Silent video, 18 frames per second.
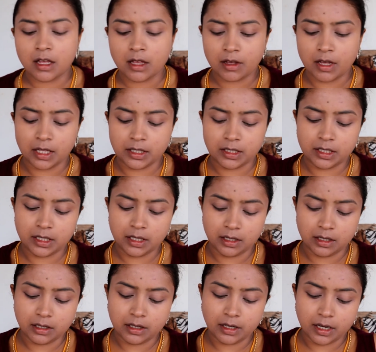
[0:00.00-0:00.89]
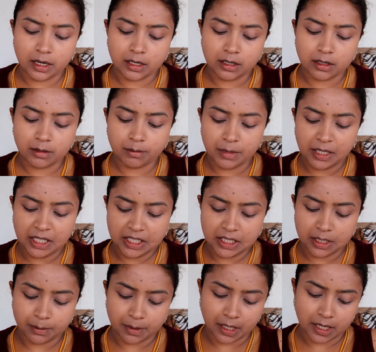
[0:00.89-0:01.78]
concealer in
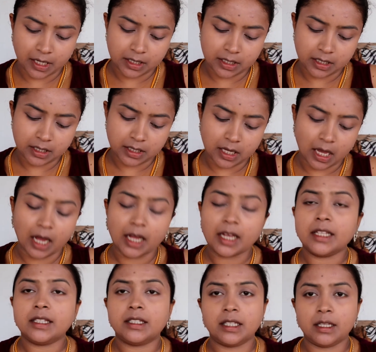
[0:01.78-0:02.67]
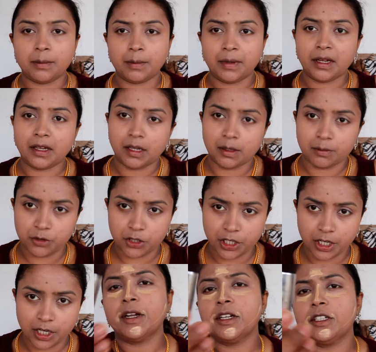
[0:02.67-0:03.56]
medium, I guess. Yeah, it's in medium
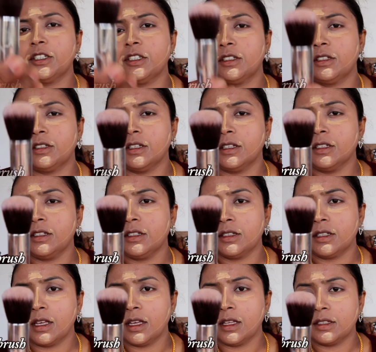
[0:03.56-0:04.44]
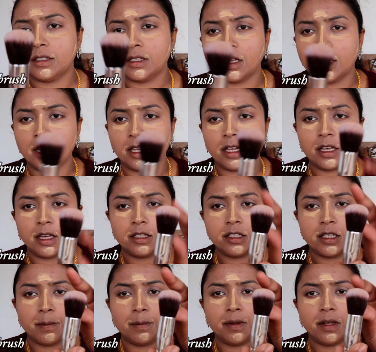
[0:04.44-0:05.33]
shade. Brush is this. It's
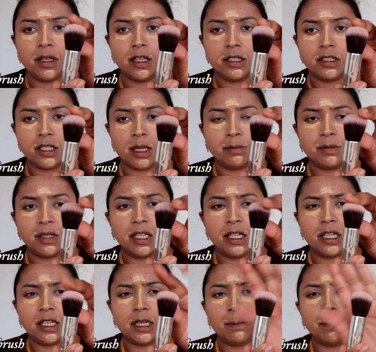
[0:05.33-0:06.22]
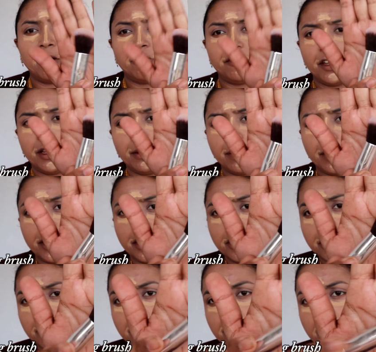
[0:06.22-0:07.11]
something like a buffing brush.